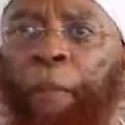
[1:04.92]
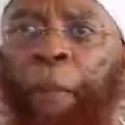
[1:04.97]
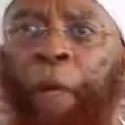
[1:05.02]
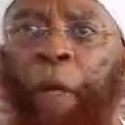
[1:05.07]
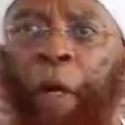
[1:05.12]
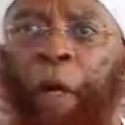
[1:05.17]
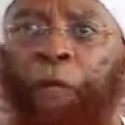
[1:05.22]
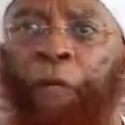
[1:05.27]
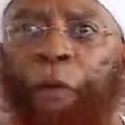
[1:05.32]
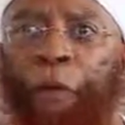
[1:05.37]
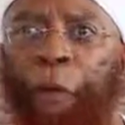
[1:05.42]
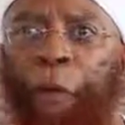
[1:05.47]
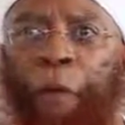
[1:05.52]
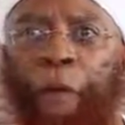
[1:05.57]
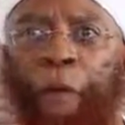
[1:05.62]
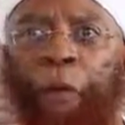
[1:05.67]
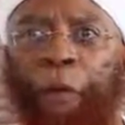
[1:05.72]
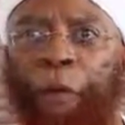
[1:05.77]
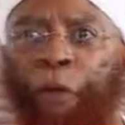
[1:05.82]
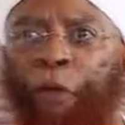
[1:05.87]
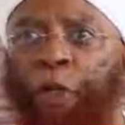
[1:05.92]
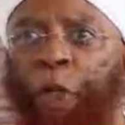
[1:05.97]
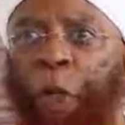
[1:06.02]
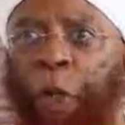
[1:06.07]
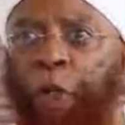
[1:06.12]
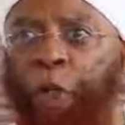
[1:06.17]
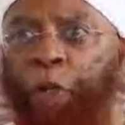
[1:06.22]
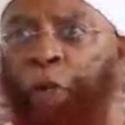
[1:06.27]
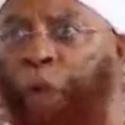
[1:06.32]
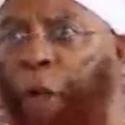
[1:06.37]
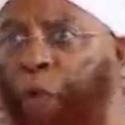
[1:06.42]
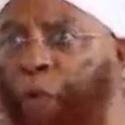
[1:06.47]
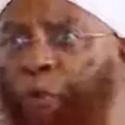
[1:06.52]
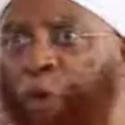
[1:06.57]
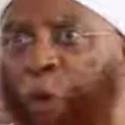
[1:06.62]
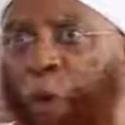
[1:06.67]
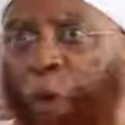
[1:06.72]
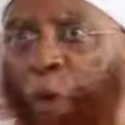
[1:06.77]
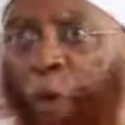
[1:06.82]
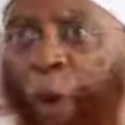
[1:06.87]
because many of them share the same
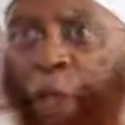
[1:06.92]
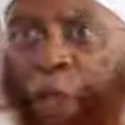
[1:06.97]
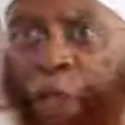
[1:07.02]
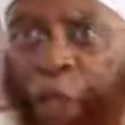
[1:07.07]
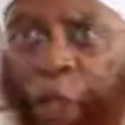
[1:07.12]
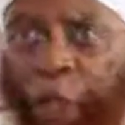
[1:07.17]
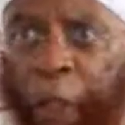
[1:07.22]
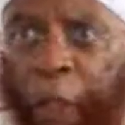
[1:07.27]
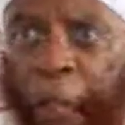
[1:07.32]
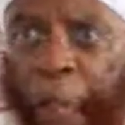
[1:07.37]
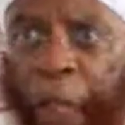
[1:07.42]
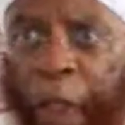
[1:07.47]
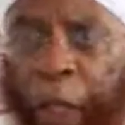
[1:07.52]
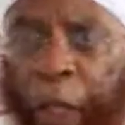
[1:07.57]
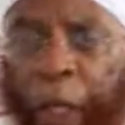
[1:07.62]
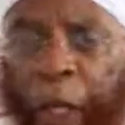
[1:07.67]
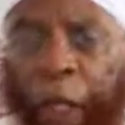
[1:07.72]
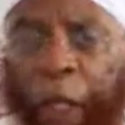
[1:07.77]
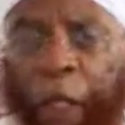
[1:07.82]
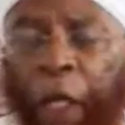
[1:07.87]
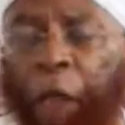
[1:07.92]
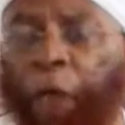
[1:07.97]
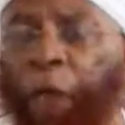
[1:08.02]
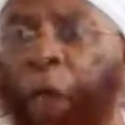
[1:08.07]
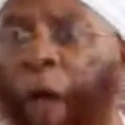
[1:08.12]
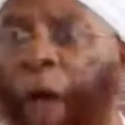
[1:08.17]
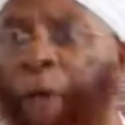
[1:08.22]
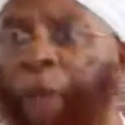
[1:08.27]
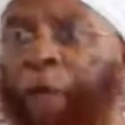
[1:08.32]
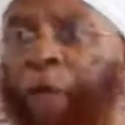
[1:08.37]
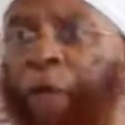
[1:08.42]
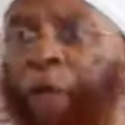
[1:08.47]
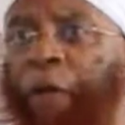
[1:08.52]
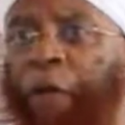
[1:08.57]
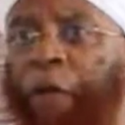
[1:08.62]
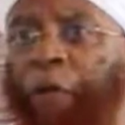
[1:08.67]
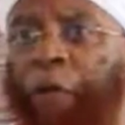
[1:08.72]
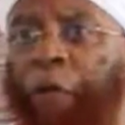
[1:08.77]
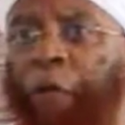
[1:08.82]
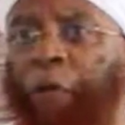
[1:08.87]
generation. Then you have the
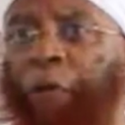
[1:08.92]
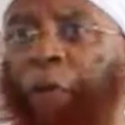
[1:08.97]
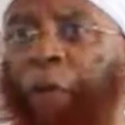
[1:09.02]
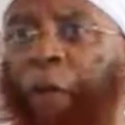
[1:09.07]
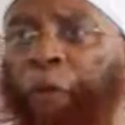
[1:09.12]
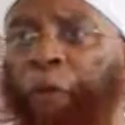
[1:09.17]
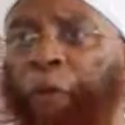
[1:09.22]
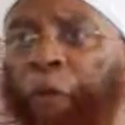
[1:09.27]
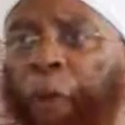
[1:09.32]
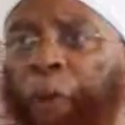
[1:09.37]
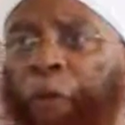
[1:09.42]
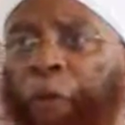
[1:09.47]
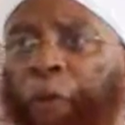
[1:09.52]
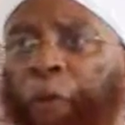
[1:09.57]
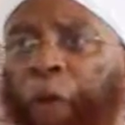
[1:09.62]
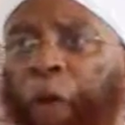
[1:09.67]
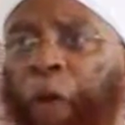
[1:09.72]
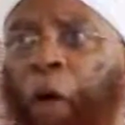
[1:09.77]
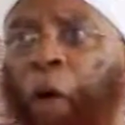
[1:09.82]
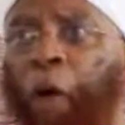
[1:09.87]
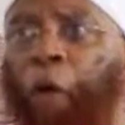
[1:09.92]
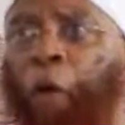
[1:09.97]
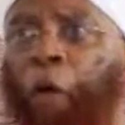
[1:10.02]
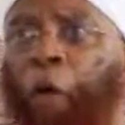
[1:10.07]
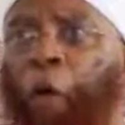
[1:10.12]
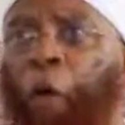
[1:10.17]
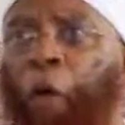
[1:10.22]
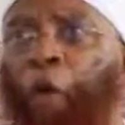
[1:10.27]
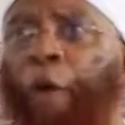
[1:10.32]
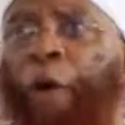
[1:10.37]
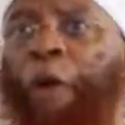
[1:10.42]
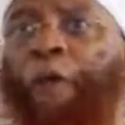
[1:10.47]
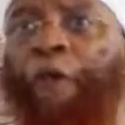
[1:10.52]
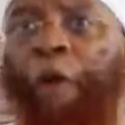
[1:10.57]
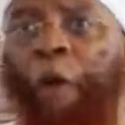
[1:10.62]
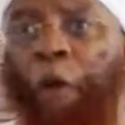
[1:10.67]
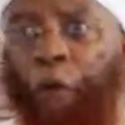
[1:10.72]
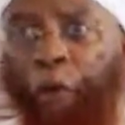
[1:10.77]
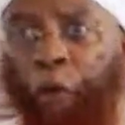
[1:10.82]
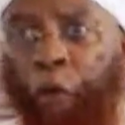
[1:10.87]
indigenous Muslims who were
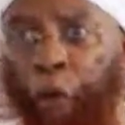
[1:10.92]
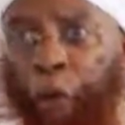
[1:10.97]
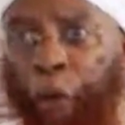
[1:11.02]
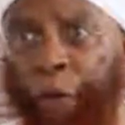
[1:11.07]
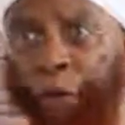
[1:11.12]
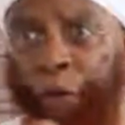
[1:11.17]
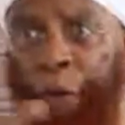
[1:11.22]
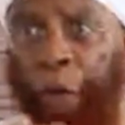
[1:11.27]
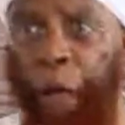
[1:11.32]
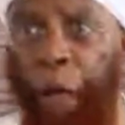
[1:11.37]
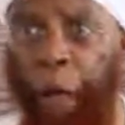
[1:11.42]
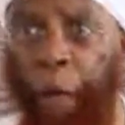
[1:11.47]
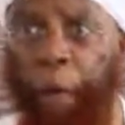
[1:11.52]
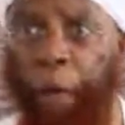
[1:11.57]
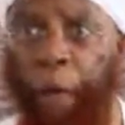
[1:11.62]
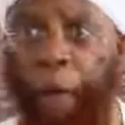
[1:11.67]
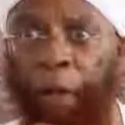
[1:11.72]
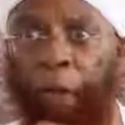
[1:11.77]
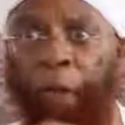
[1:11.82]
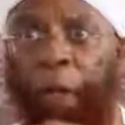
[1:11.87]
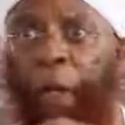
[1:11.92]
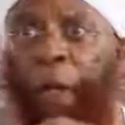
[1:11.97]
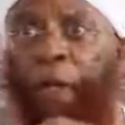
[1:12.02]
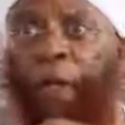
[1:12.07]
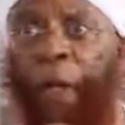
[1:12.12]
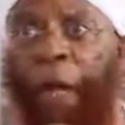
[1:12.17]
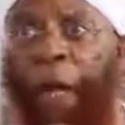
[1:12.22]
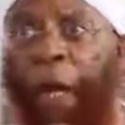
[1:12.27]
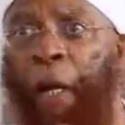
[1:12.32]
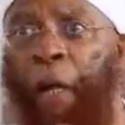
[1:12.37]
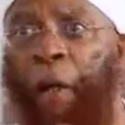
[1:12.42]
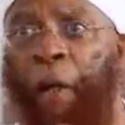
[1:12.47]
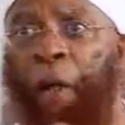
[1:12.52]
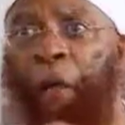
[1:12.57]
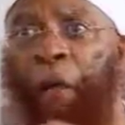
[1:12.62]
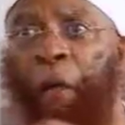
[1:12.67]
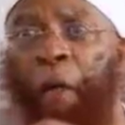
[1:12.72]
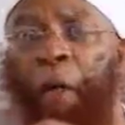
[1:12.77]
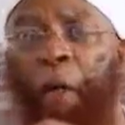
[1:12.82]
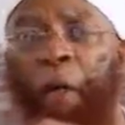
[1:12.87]
reverts to Islam. That's another
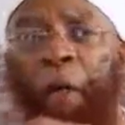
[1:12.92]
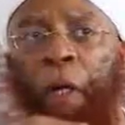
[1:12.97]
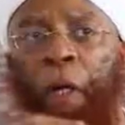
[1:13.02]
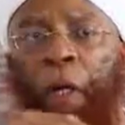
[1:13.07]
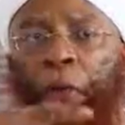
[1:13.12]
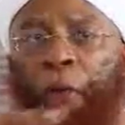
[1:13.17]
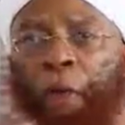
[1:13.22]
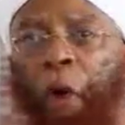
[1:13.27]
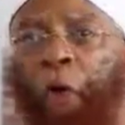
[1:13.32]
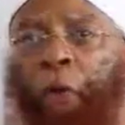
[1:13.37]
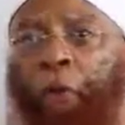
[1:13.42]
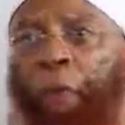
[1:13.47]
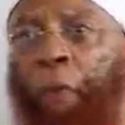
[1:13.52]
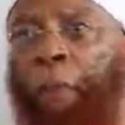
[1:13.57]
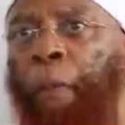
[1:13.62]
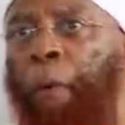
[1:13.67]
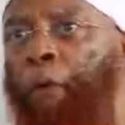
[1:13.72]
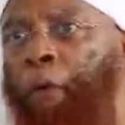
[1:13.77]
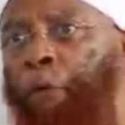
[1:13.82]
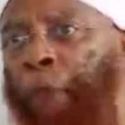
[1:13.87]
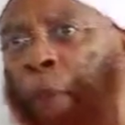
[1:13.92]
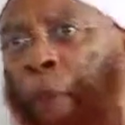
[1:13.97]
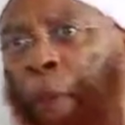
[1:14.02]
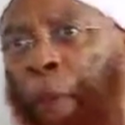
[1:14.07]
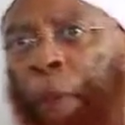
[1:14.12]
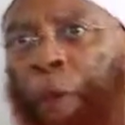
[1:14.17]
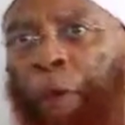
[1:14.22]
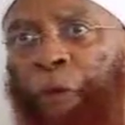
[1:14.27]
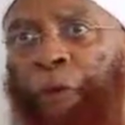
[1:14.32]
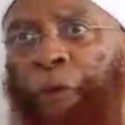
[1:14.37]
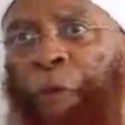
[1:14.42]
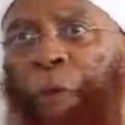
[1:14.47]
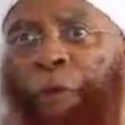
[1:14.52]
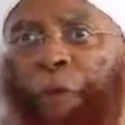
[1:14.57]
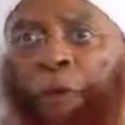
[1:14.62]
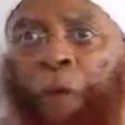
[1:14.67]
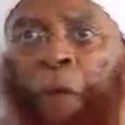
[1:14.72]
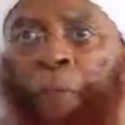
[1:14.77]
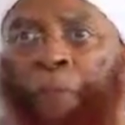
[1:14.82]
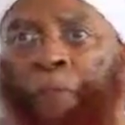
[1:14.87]
category. Those are the most serious
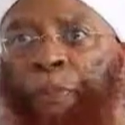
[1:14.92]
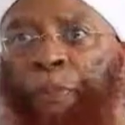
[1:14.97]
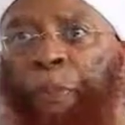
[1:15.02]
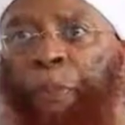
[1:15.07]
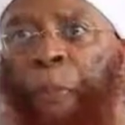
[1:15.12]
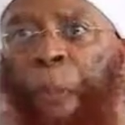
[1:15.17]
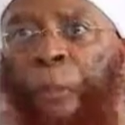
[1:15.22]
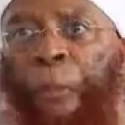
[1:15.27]
Muslims,